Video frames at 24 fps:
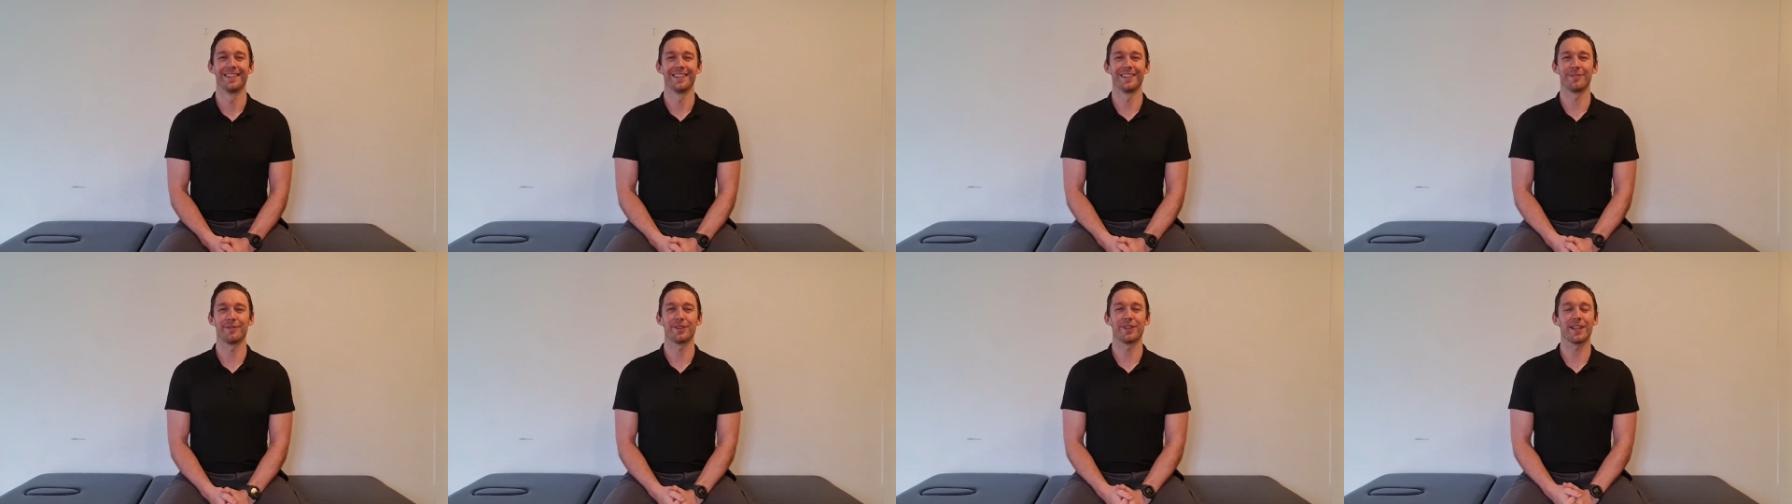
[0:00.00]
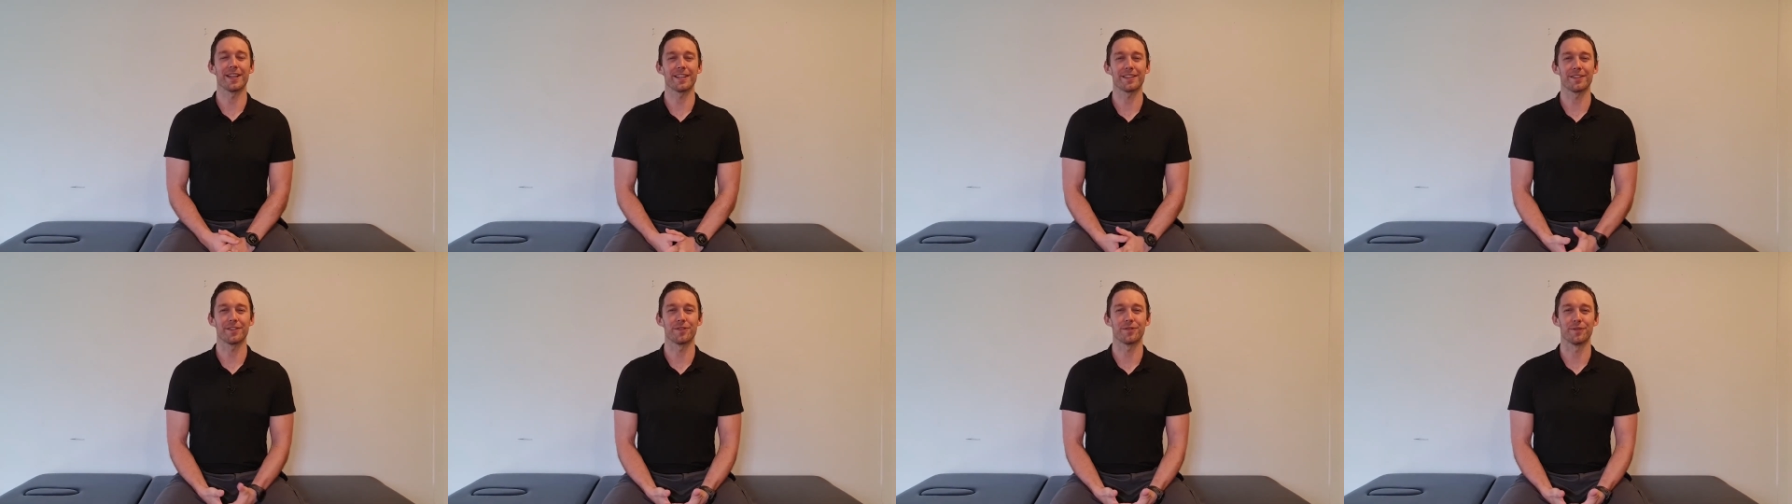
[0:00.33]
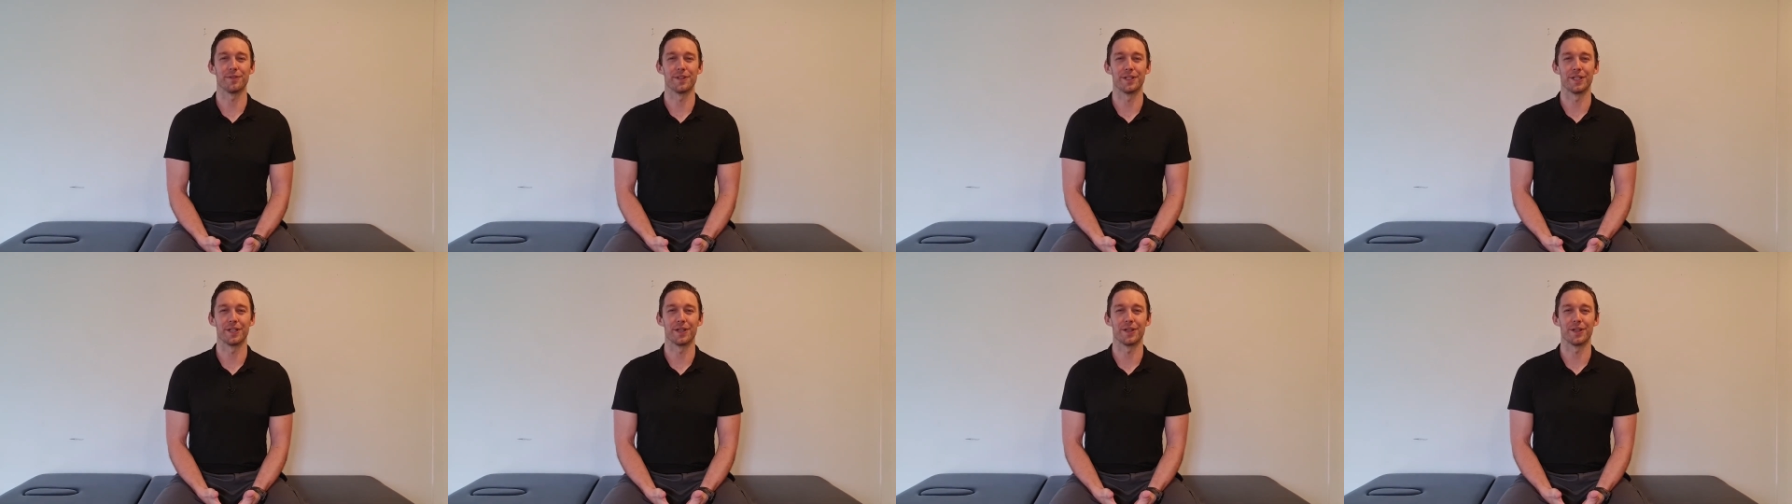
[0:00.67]
If you like this
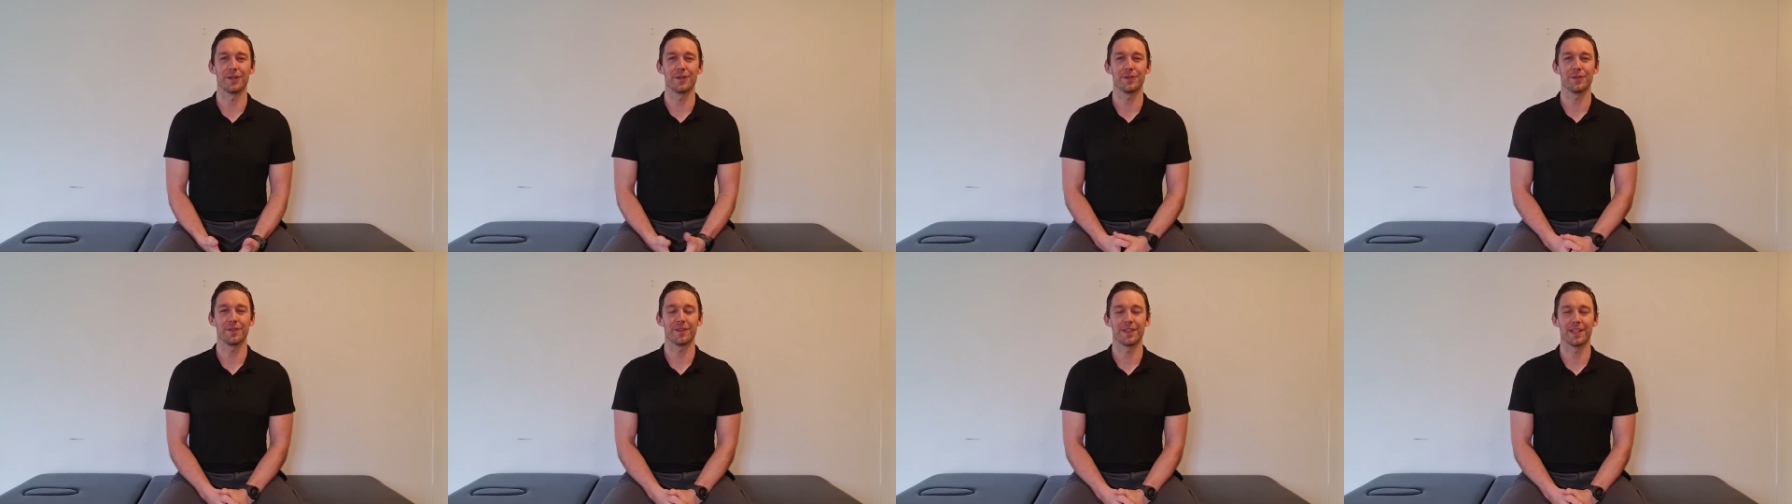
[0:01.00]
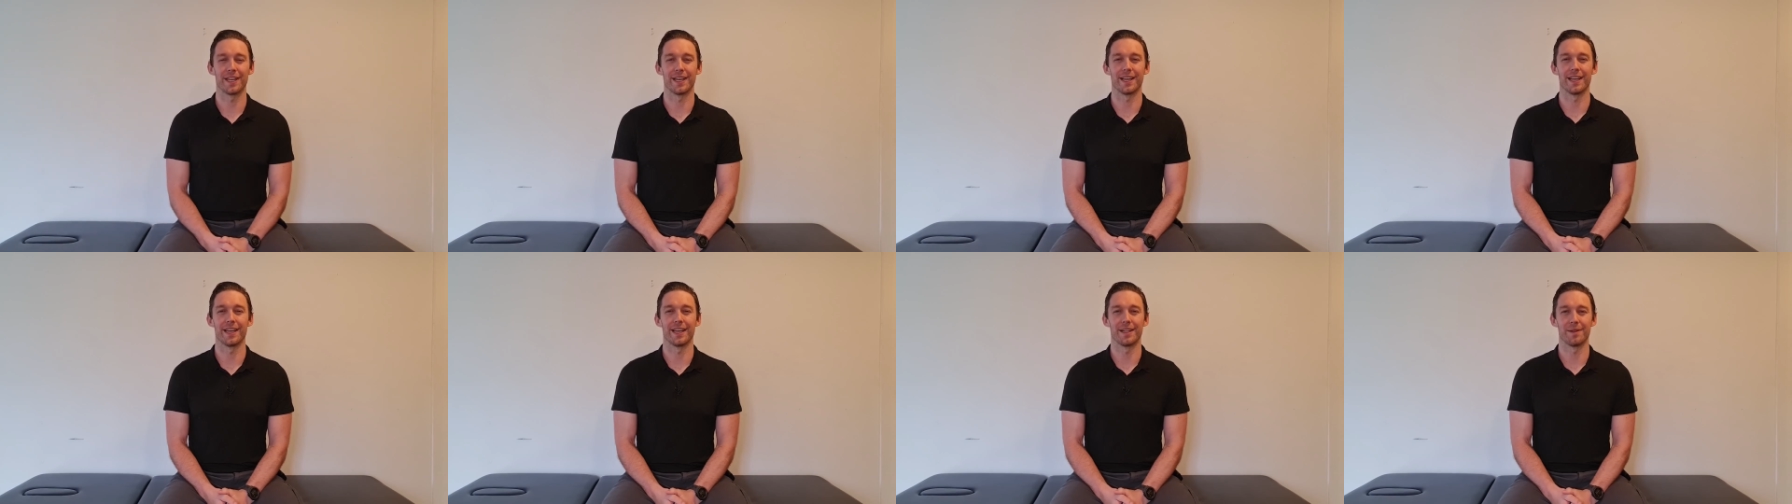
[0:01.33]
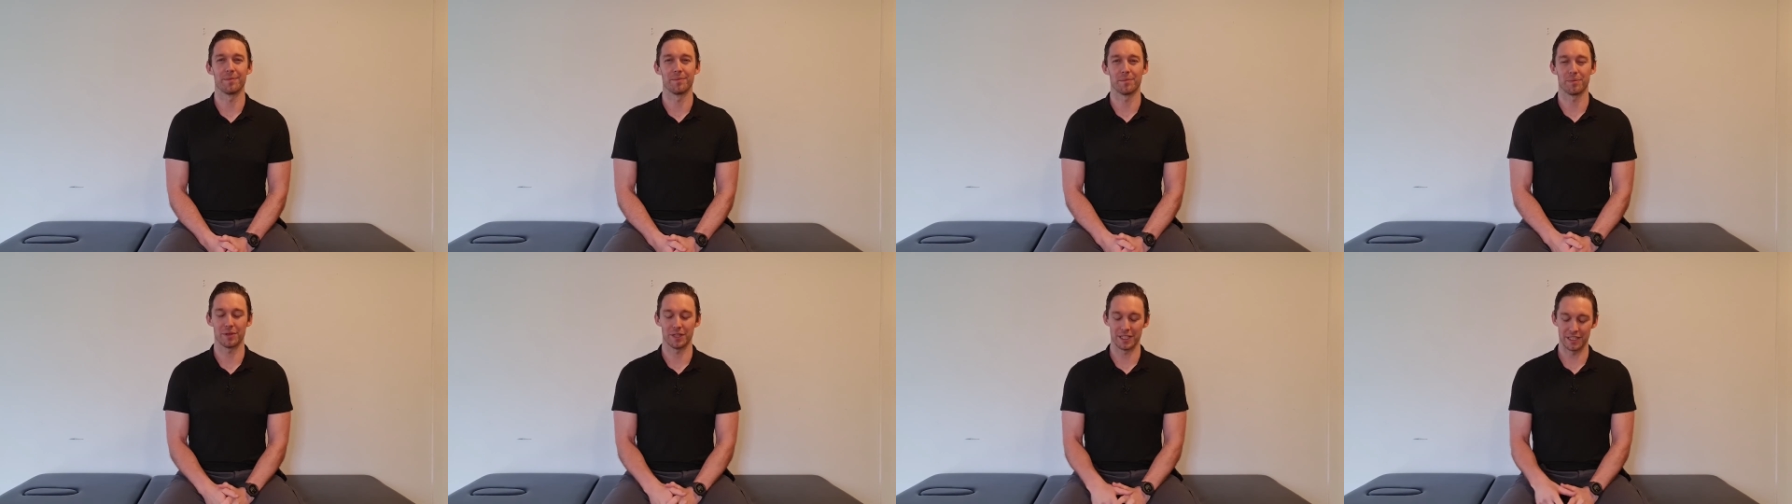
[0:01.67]
video,
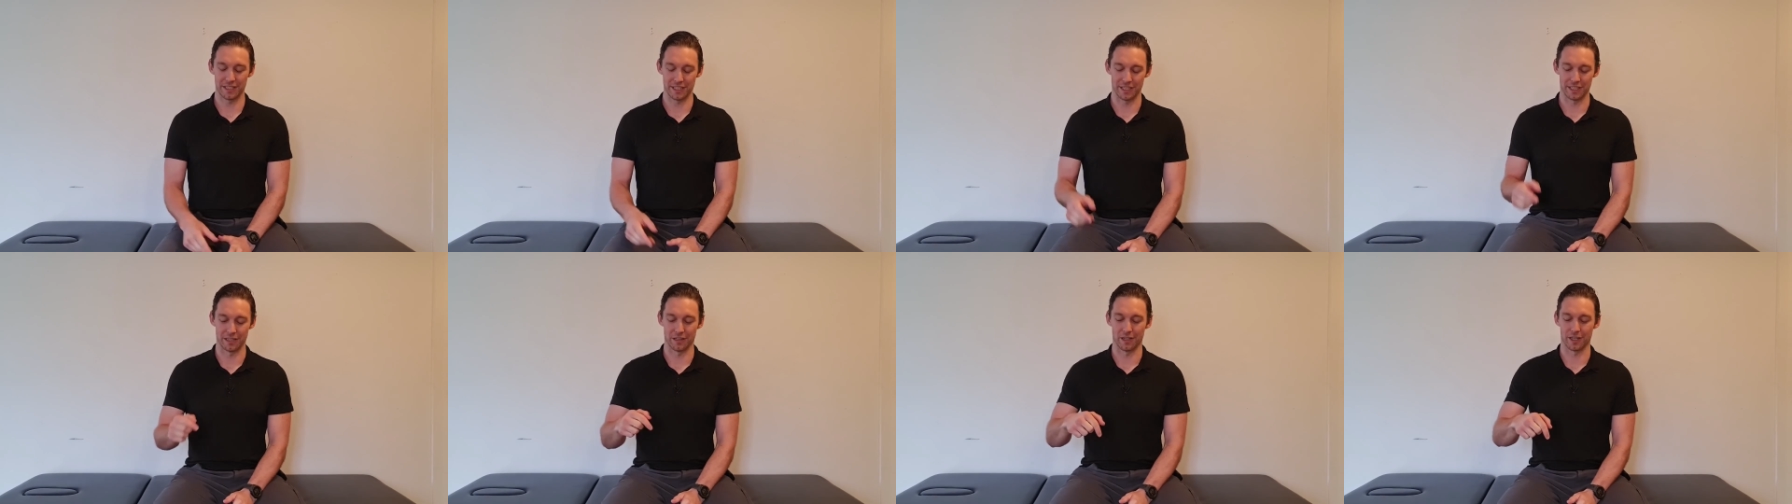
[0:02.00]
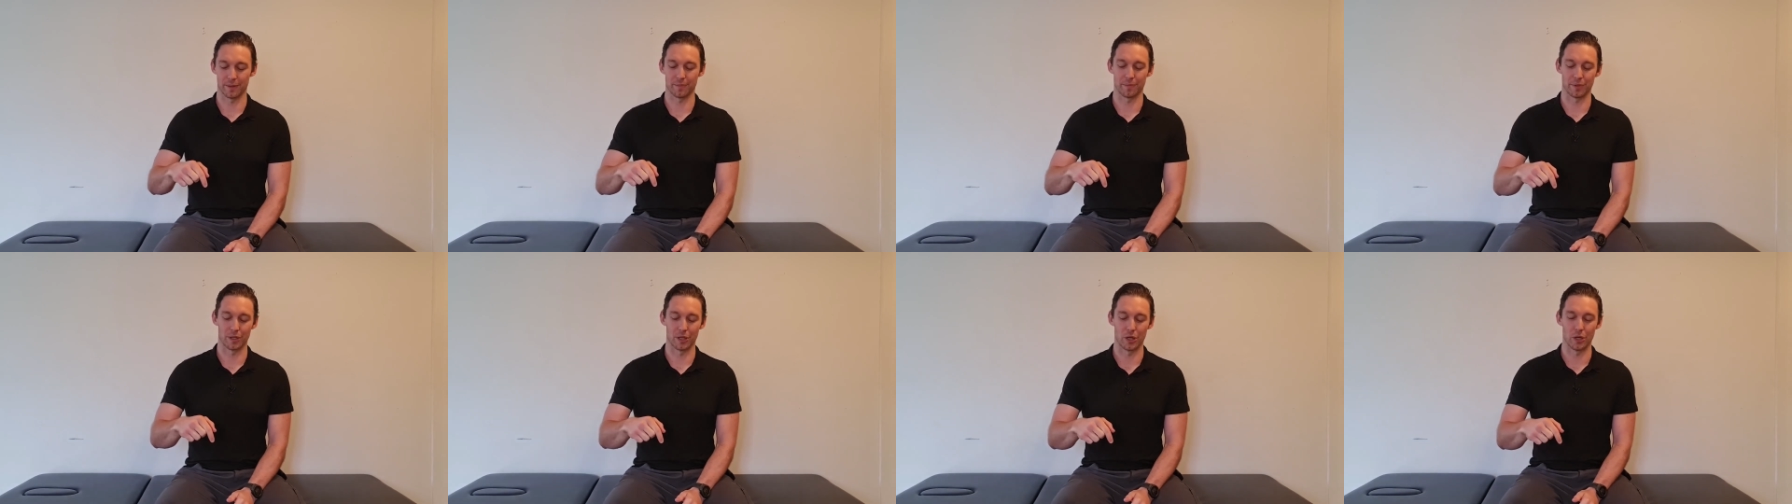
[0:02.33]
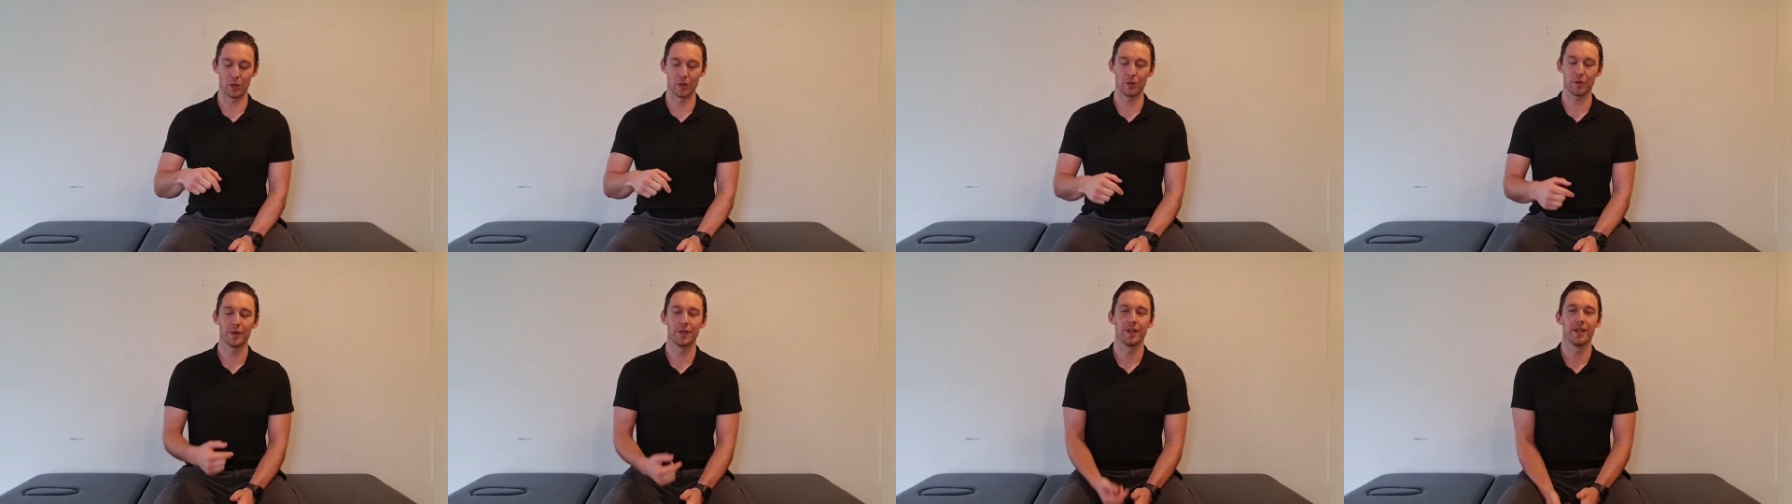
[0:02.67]
then please hit like
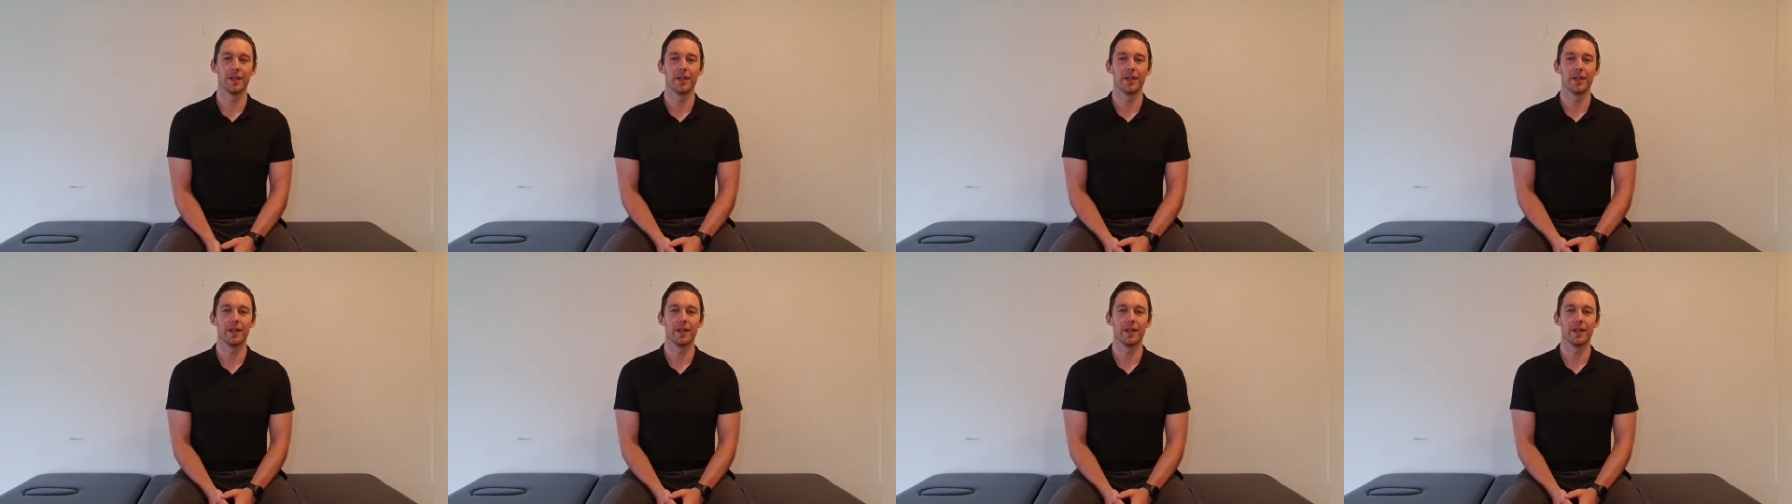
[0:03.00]
below.